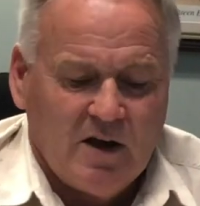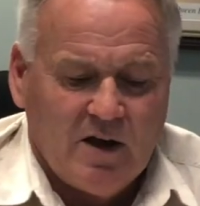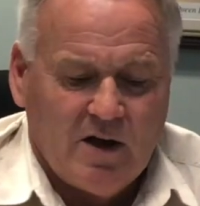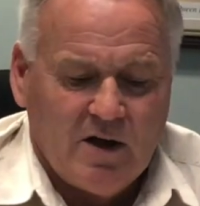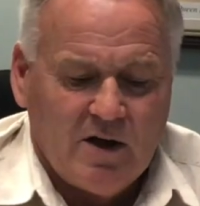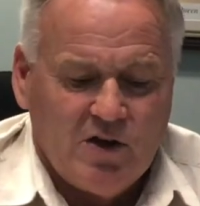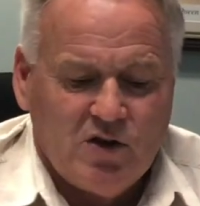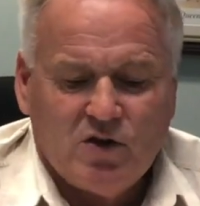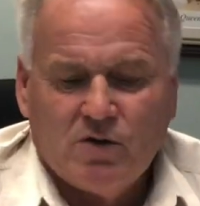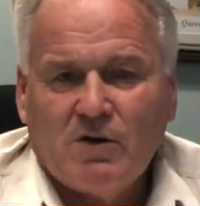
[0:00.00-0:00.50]

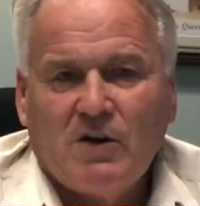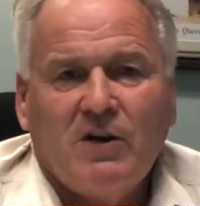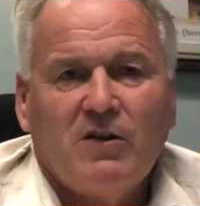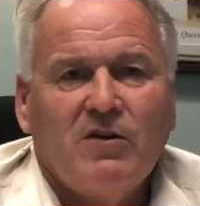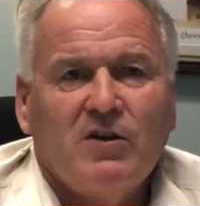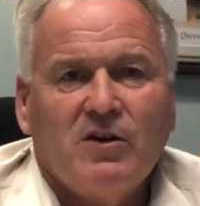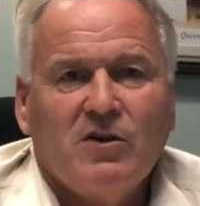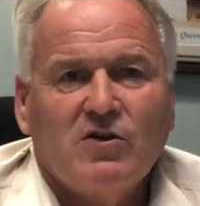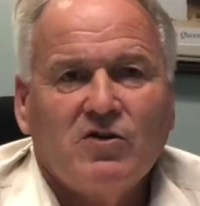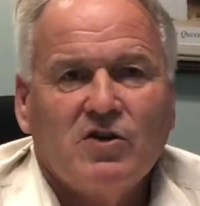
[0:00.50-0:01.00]
Is there
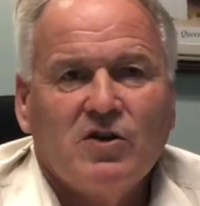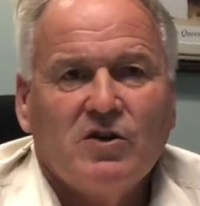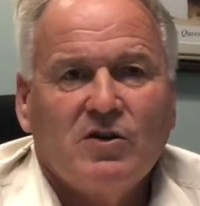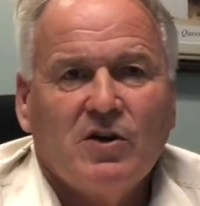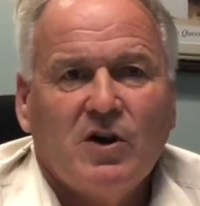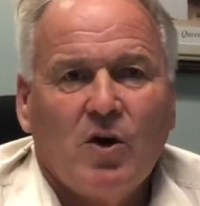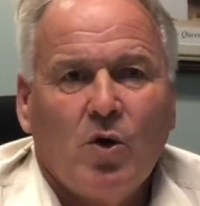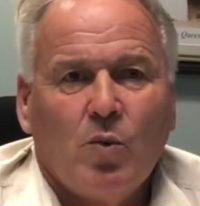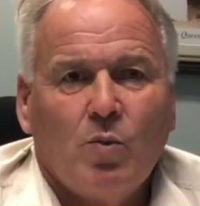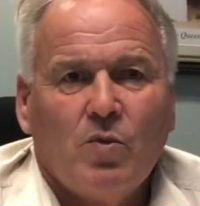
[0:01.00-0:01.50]
anything she could
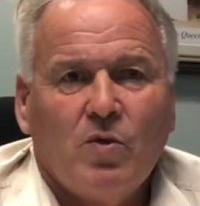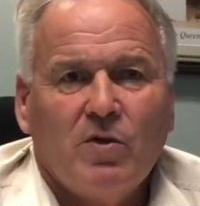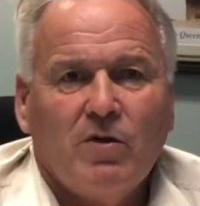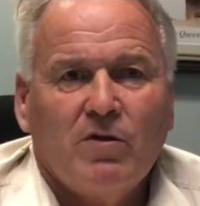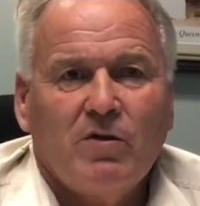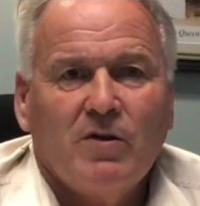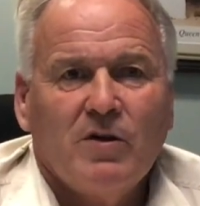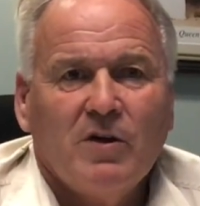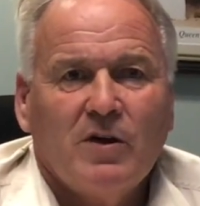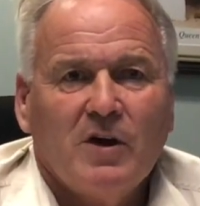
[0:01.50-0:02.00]
help with?
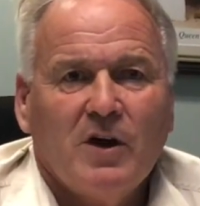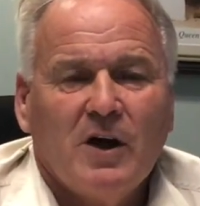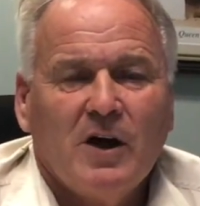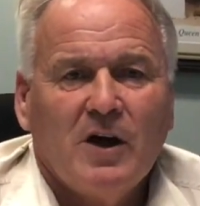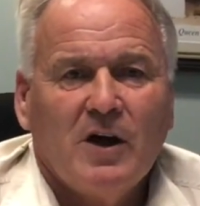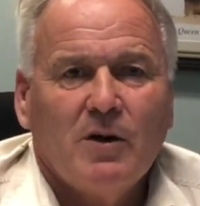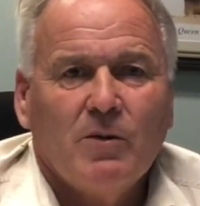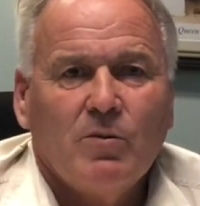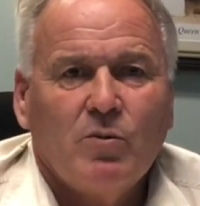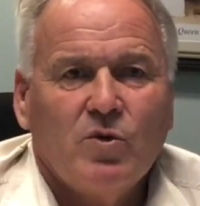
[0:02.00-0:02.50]

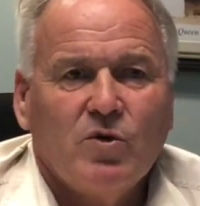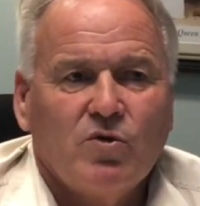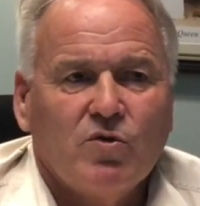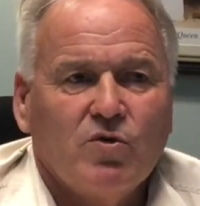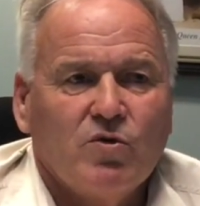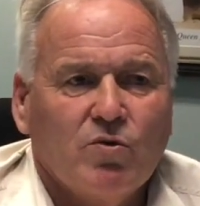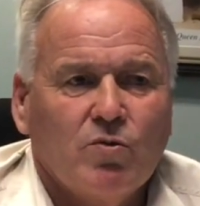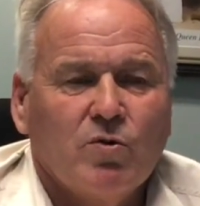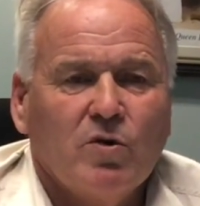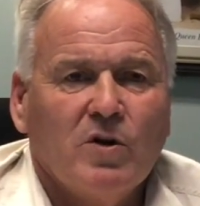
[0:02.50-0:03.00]
Which
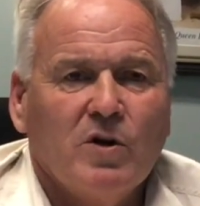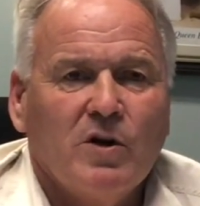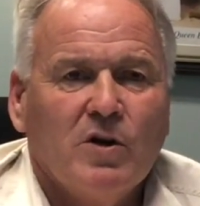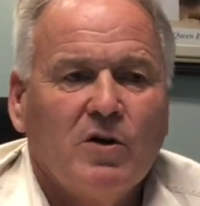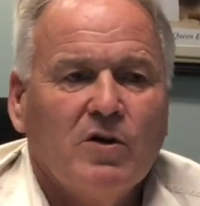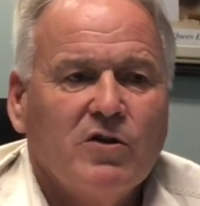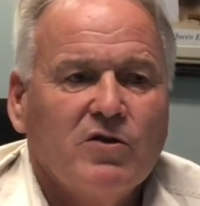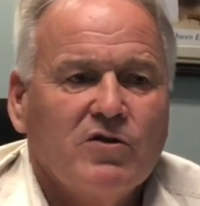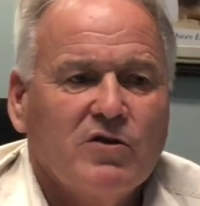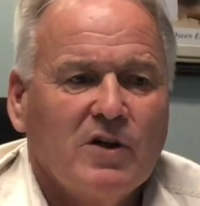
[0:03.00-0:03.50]
was really
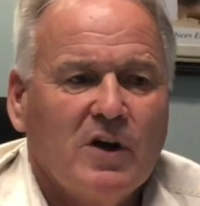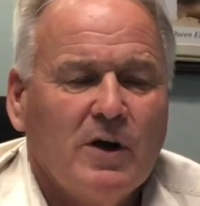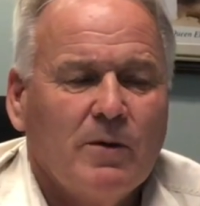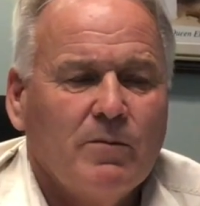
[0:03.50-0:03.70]
nice.